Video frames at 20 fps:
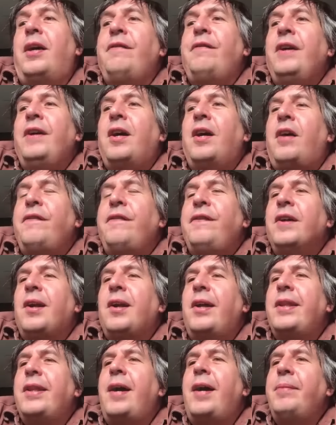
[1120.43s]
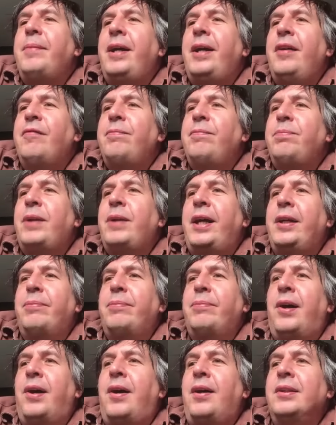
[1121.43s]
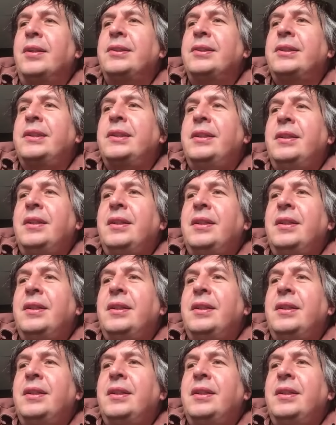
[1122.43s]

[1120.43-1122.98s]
I feel like that may have played a part.